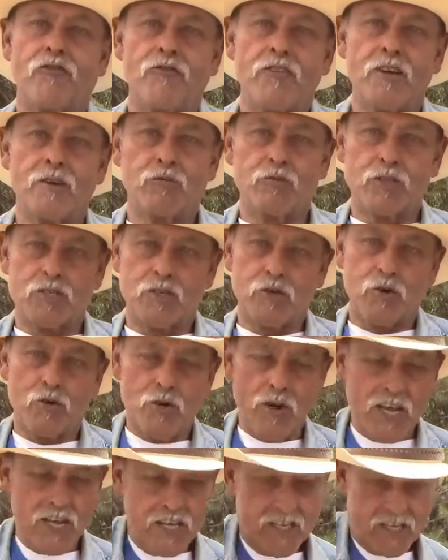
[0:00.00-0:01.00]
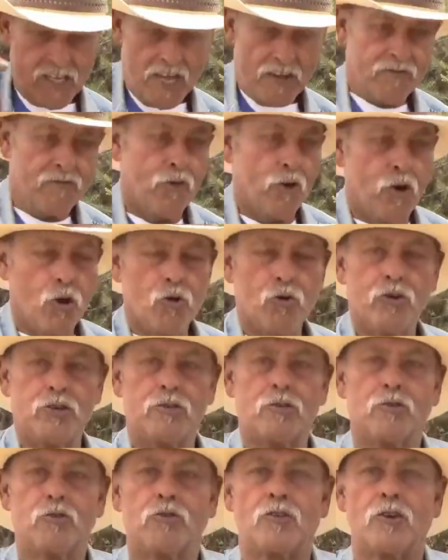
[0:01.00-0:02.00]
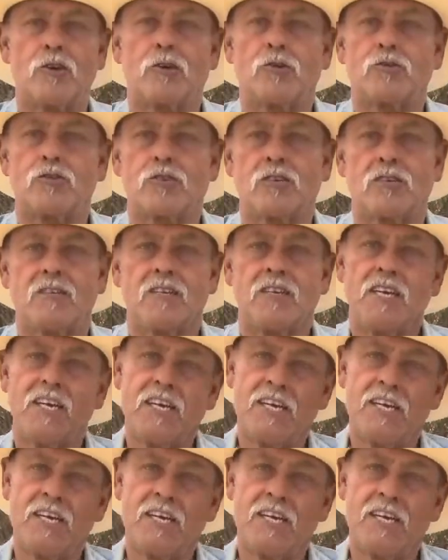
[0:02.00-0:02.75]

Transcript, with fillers: it was created that flow into the ocean.